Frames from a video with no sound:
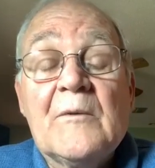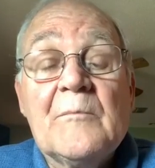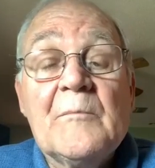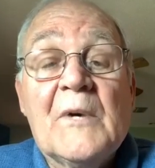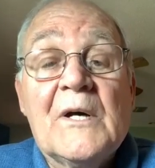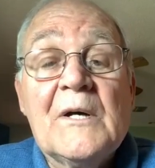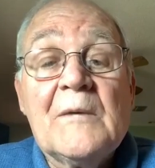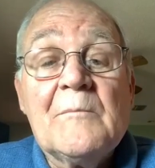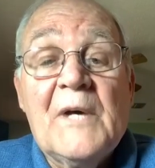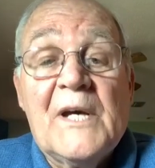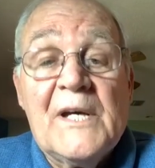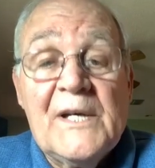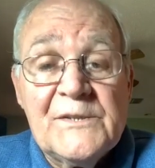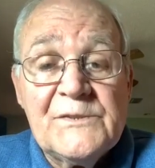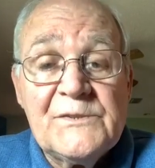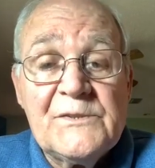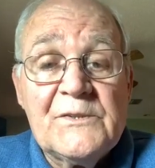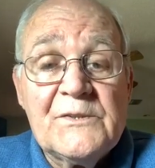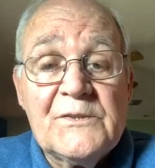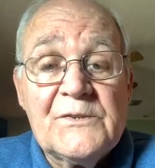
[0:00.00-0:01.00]
my
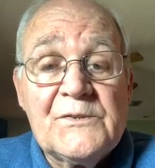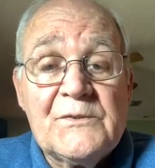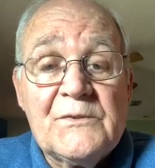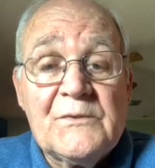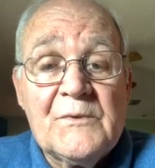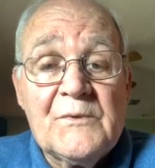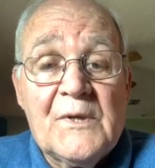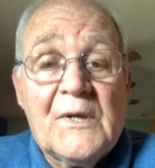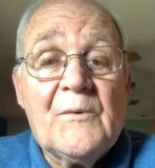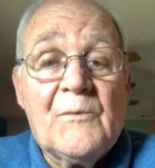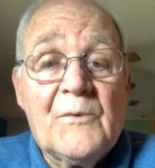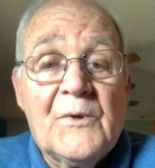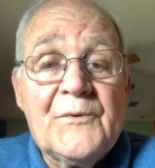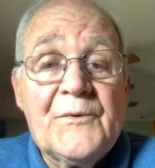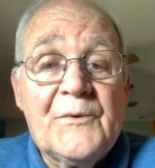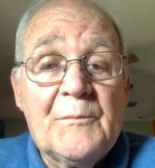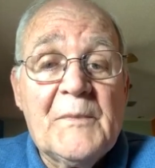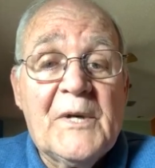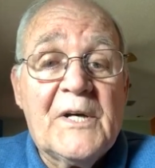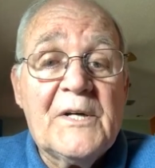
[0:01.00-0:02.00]
master's with
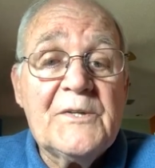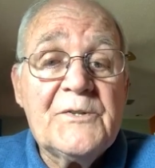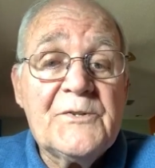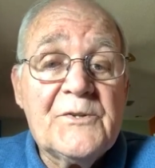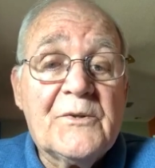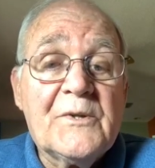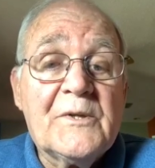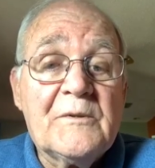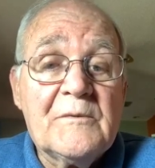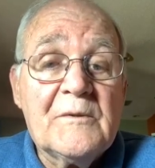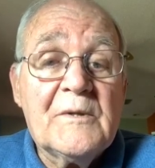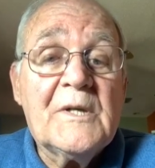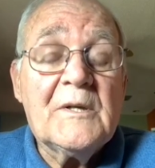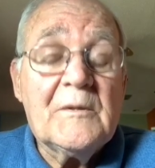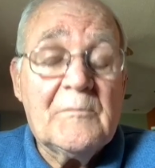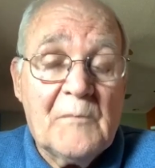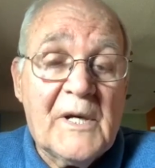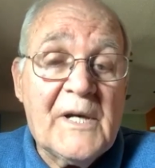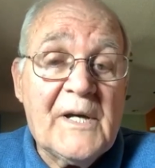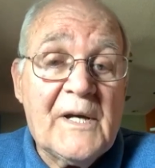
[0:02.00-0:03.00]
the major in
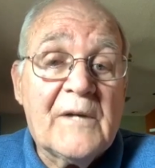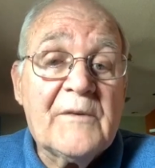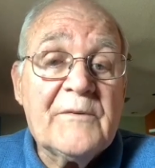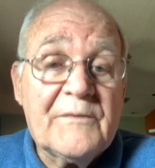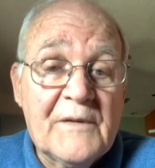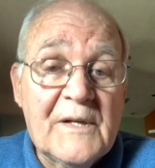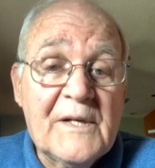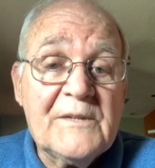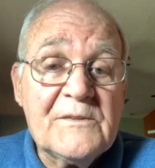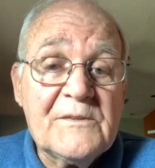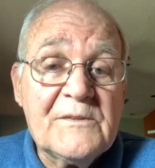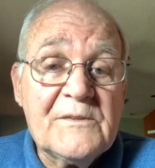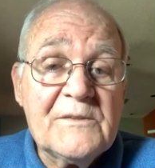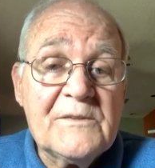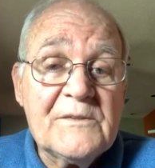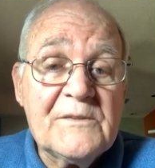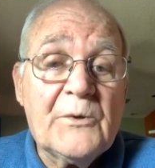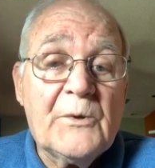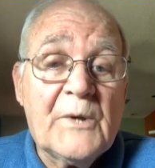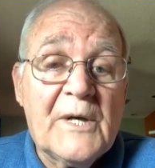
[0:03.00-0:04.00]
math
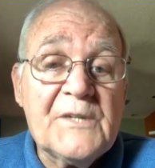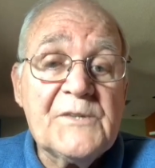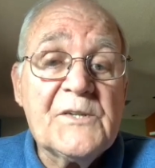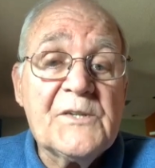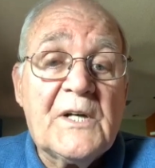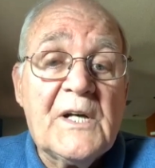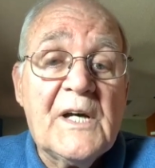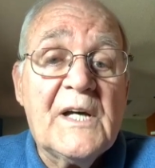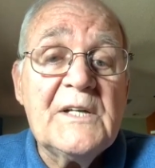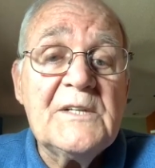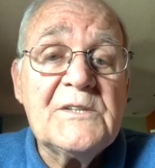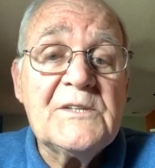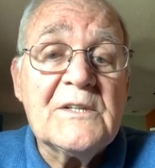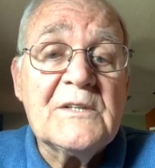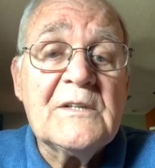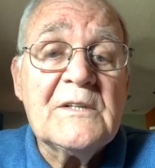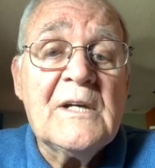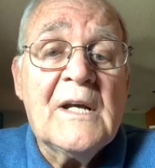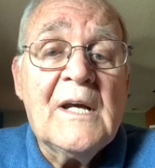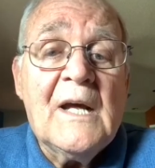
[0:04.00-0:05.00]
through education,
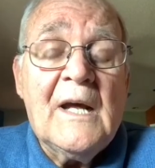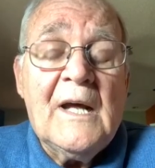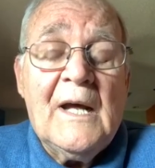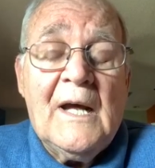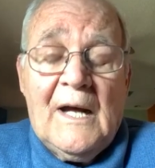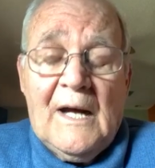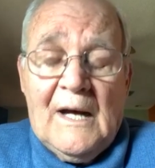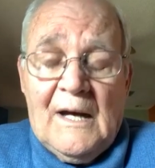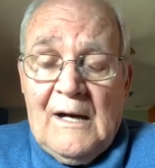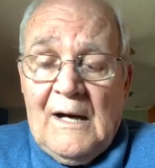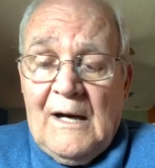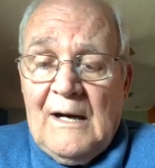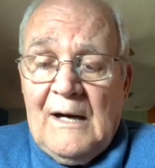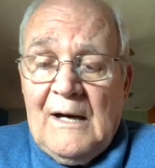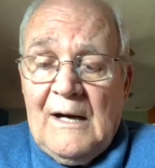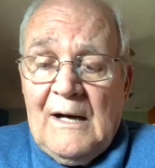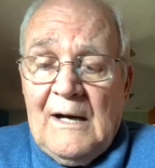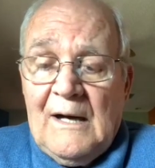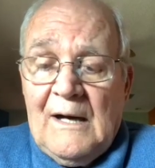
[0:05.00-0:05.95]
uh,